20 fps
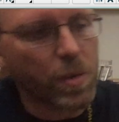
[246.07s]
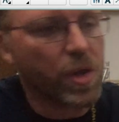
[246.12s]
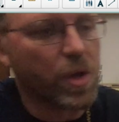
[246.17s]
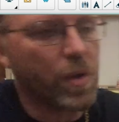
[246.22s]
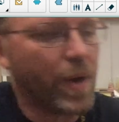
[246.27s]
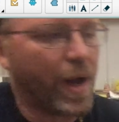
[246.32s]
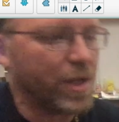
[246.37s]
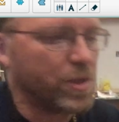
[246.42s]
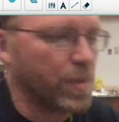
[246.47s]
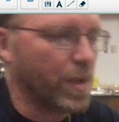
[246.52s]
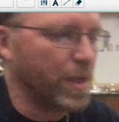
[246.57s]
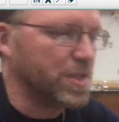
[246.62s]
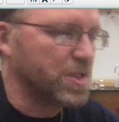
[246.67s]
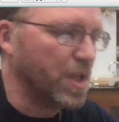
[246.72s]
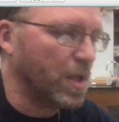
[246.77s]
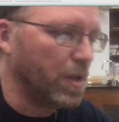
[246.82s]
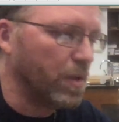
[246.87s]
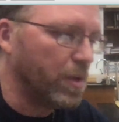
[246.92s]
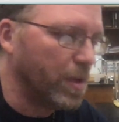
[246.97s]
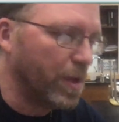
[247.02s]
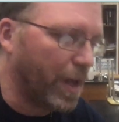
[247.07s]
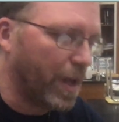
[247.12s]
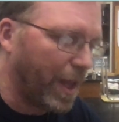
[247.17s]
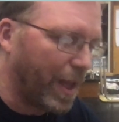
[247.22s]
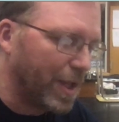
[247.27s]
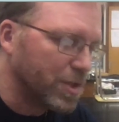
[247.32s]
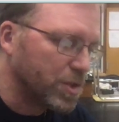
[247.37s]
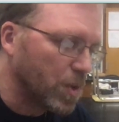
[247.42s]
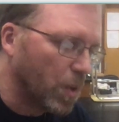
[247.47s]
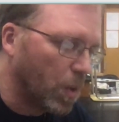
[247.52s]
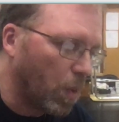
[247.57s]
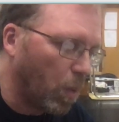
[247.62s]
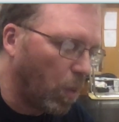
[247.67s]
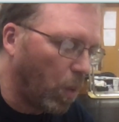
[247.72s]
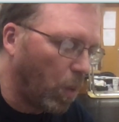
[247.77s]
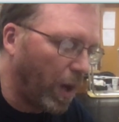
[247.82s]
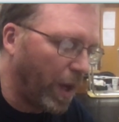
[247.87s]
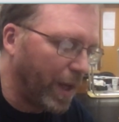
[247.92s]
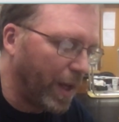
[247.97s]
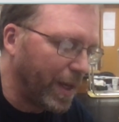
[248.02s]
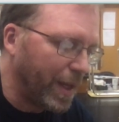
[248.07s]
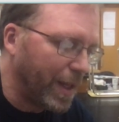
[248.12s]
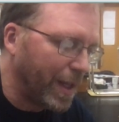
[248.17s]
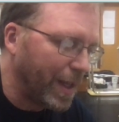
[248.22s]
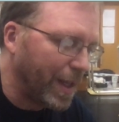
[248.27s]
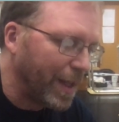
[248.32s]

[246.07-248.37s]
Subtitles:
a graduated cylinder, it's 1